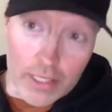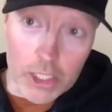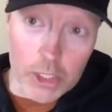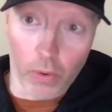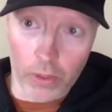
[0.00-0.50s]

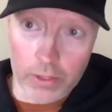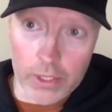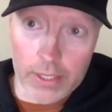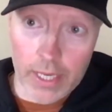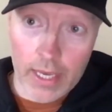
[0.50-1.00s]

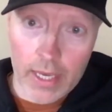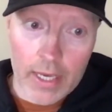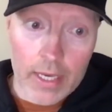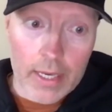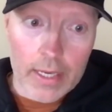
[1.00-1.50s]
sports
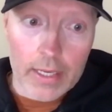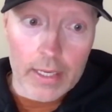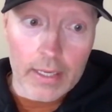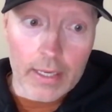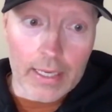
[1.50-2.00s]

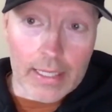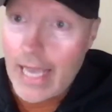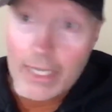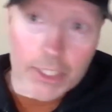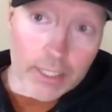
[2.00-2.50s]
is
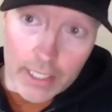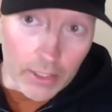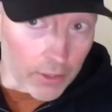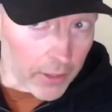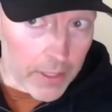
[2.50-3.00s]
actually any
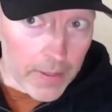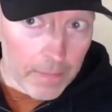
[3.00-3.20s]
good.